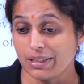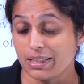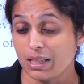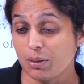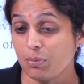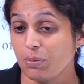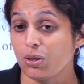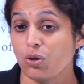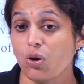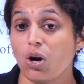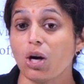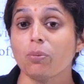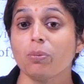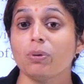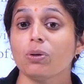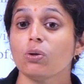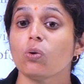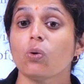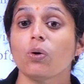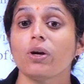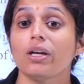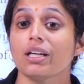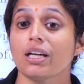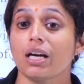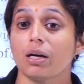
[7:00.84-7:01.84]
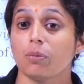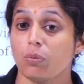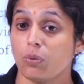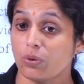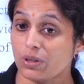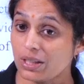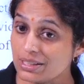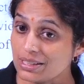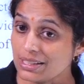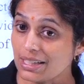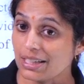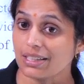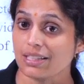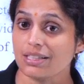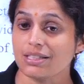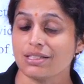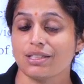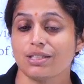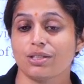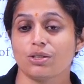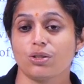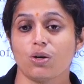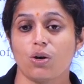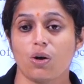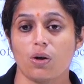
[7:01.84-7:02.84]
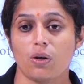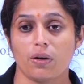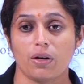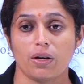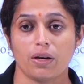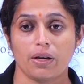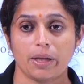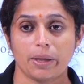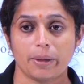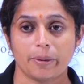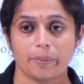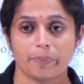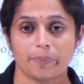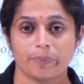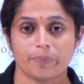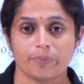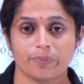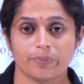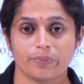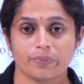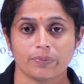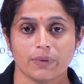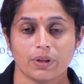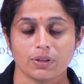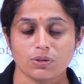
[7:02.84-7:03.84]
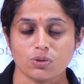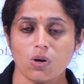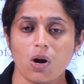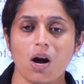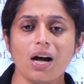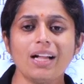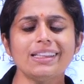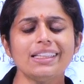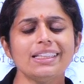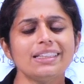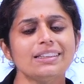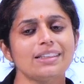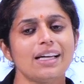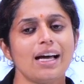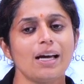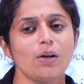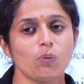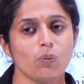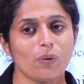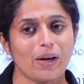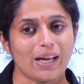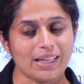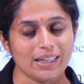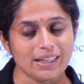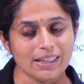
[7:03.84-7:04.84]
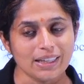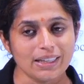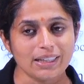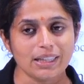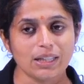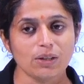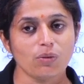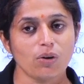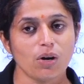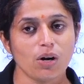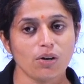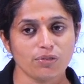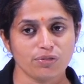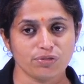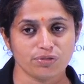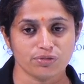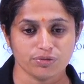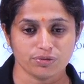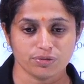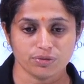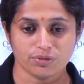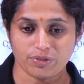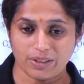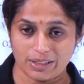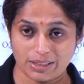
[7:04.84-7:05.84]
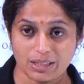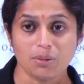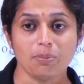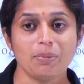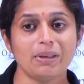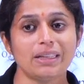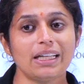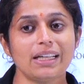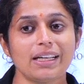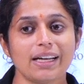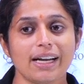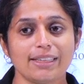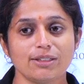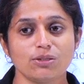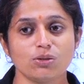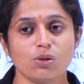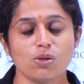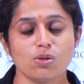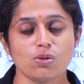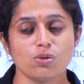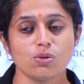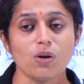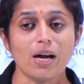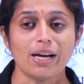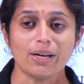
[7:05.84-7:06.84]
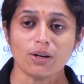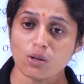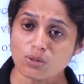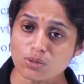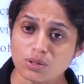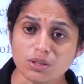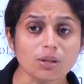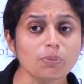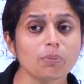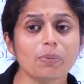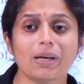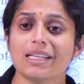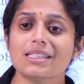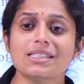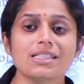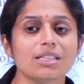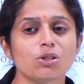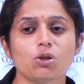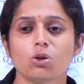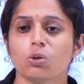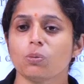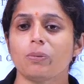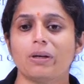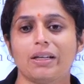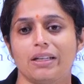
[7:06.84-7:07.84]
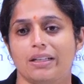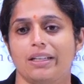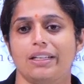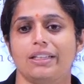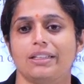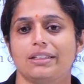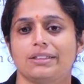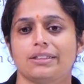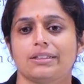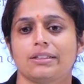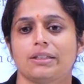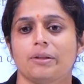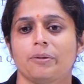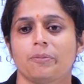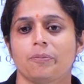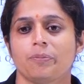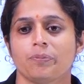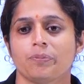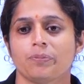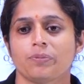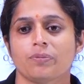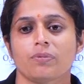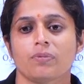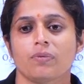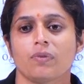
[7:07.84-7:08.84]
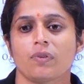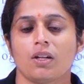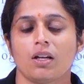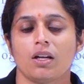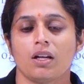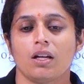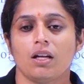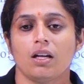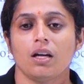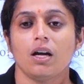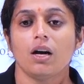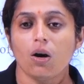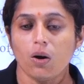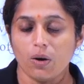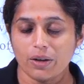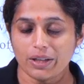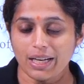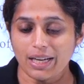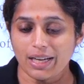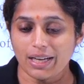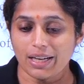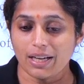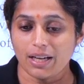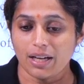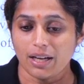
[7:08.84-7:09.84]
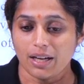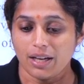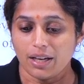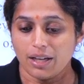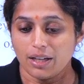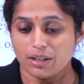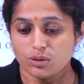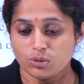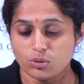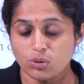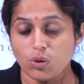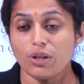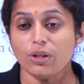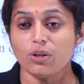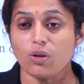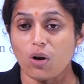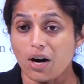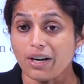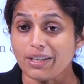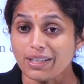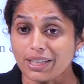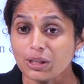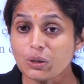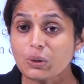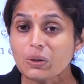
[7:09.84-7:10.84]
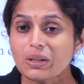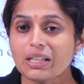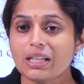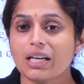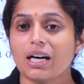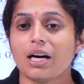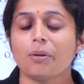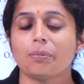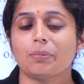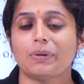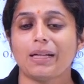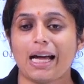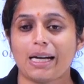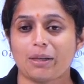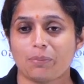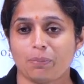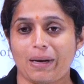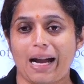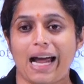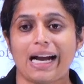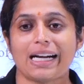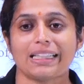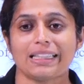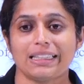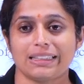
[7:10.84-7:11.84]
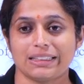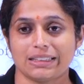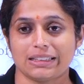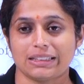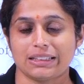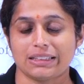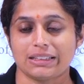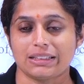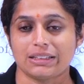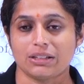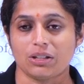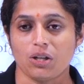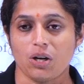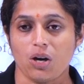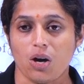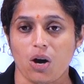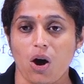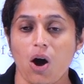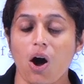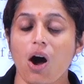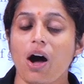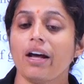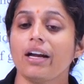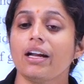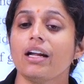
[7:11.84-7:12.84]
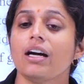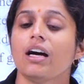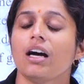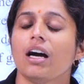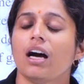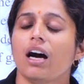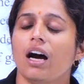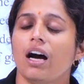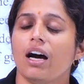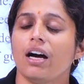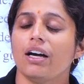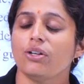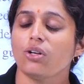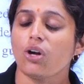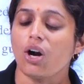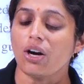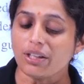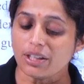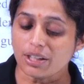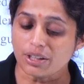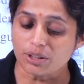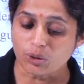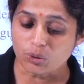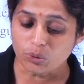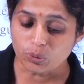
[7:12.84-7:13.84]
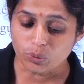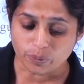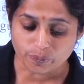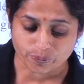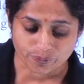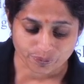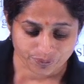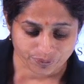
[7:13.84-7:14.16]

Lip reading: they may not be knowing about his arrest at all. So, all these are violative of fundamental rights also, and also the basic human rights. Okay. So, in order to curb that practice, or in order to